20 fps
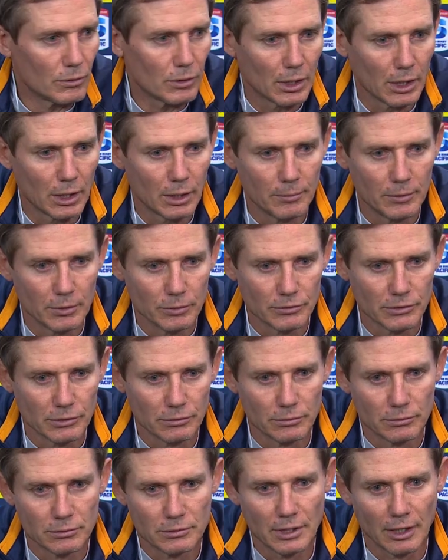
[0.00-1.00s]
it was a
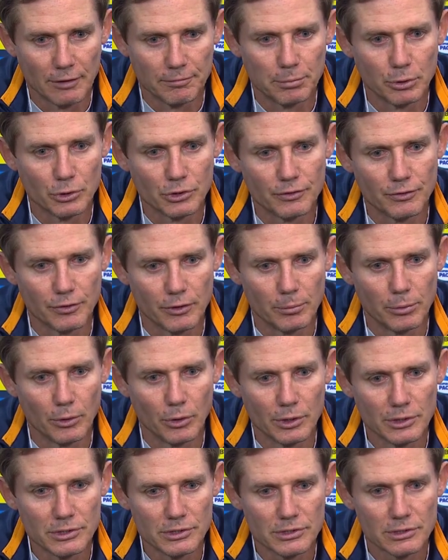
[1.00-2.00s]
tough push for the
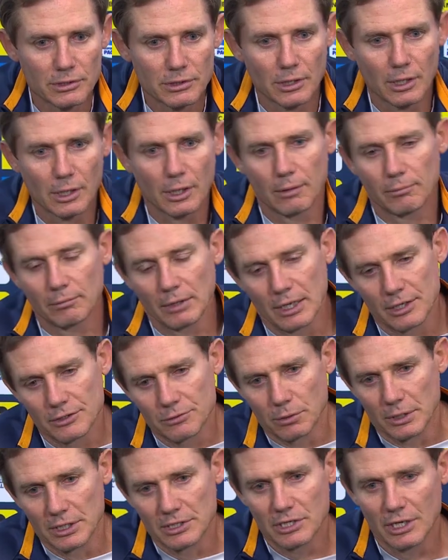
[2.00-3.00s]
boys,
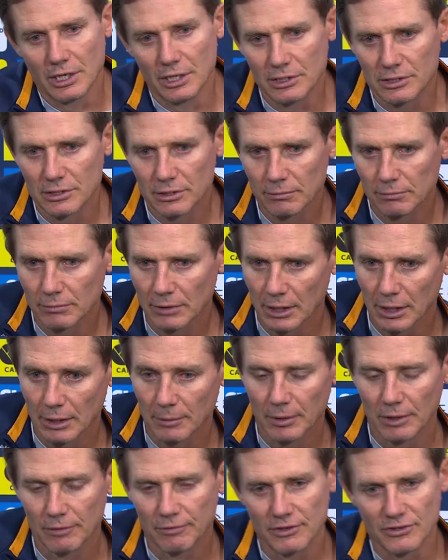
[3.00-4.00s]
last week's heat
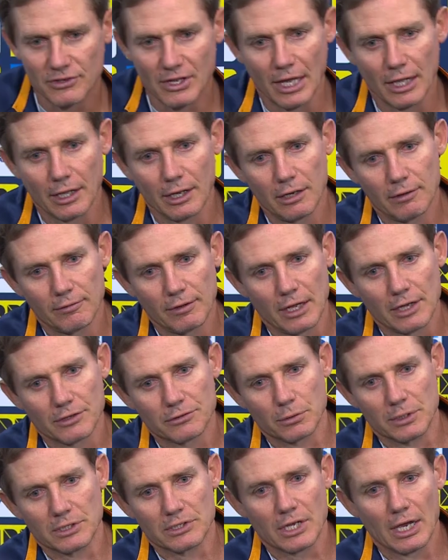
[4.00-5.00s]
and the physicality of
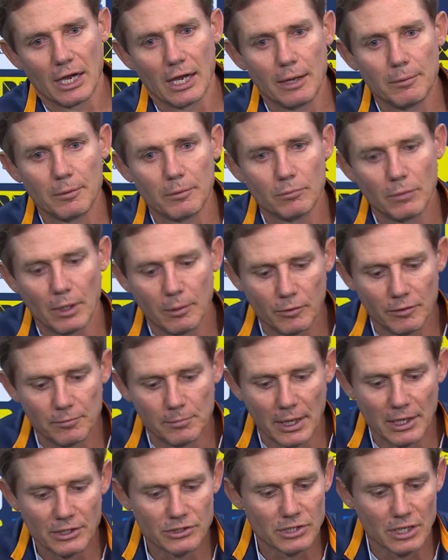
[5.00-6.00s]
last week's game, and we've
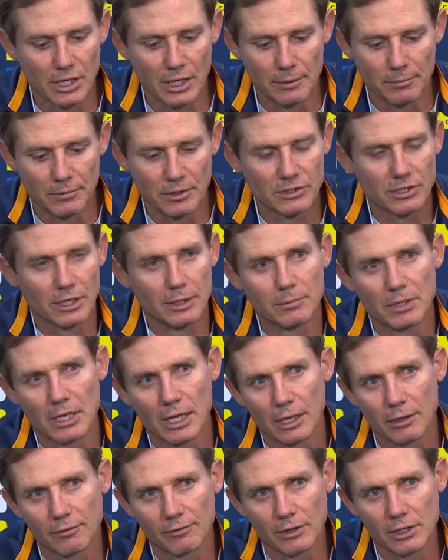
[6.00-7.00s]
managed to keep the team
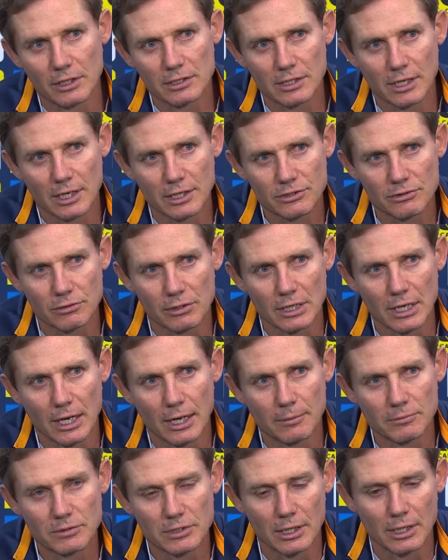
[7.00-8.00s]
together for these last three
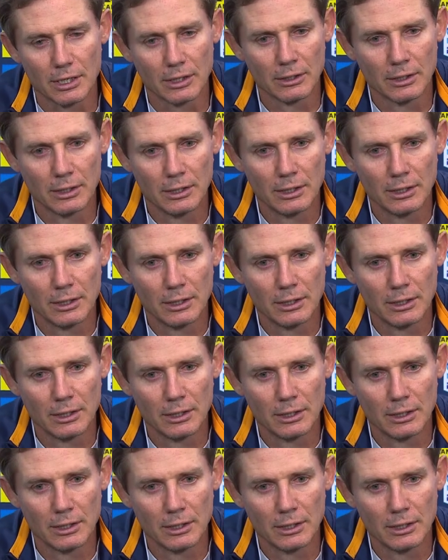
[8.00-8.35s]
games now.